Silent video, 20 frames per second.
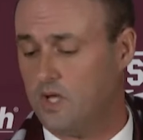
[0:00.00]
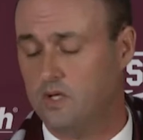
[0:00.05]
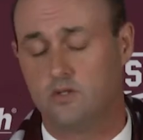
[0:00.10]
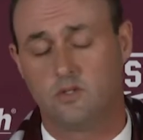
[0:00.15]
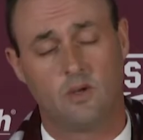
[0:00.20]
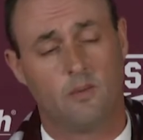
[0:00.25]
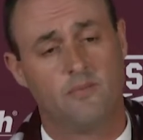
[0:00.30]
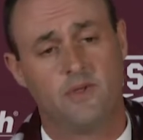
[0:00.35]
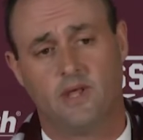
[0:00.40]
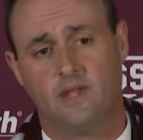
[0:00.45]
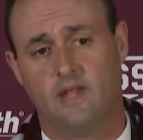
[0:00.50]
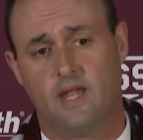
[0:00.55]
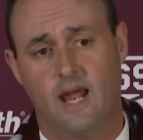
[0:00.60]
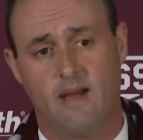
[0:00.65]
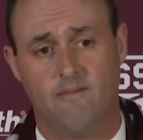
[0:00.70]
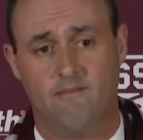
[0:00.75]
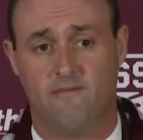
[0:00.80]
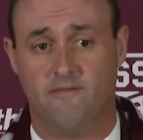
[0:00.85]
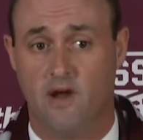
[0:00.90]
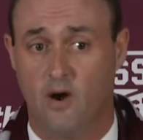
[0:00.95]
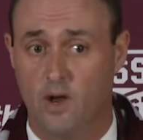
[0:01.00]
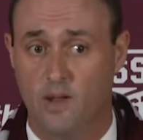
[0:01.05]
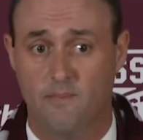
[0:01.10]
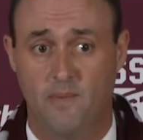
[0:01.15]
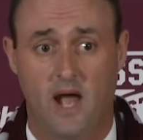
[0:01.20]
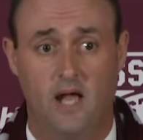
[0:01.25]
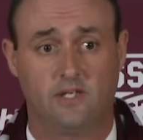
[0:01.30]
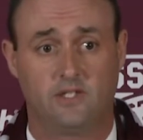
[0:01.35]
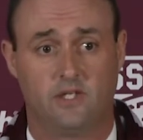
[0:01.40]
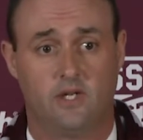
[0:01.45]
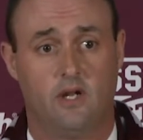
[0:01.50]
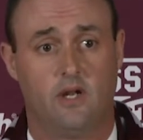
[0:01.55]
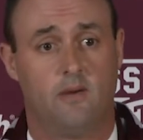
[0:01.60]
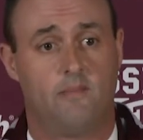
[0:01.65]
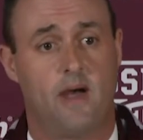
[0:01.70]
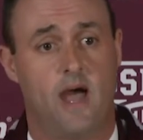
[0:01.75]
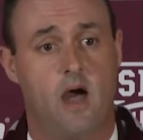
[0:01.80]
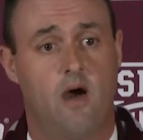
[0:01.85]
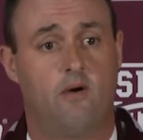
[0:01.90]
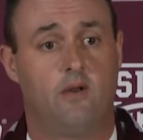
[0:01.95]
Something that I'm very passionate
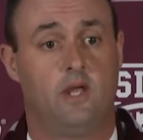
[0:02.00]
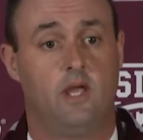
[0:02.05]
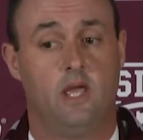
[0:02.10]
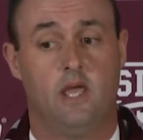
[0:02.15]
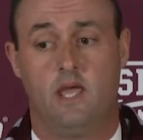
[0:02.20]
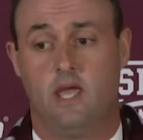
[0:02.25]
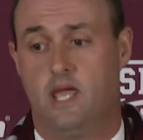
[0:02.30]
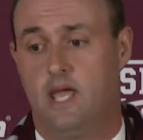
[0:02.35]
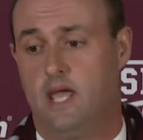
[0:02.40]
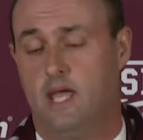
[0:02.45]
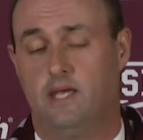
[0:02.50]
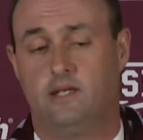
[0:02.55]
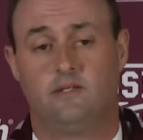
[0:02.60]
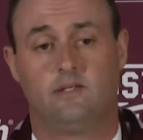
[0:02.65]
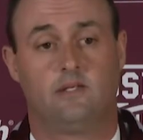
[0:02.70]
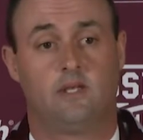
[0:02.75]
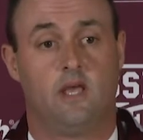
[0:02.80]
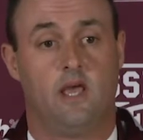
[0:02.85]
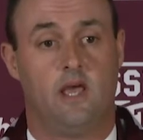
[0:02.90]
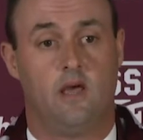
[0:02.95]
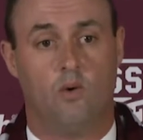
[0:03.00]
about is